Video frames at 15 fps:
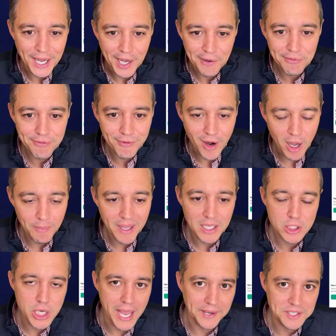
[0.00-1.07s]
from
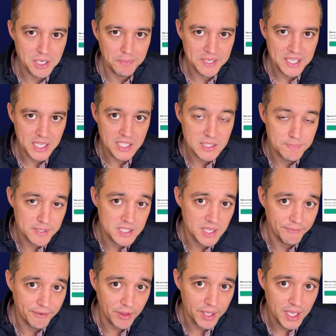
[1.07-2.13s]
ChatGPT,
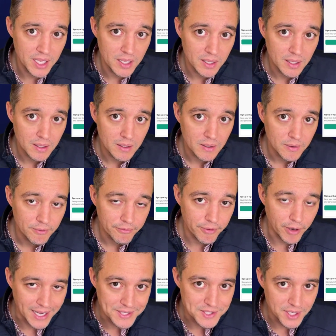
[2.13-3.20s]
specifically for
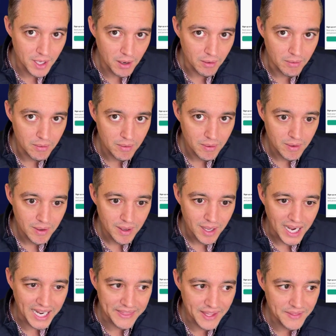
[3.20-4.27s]
SEO.
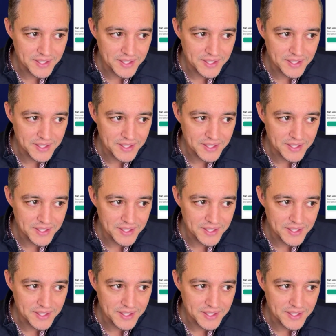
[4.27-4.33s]
I think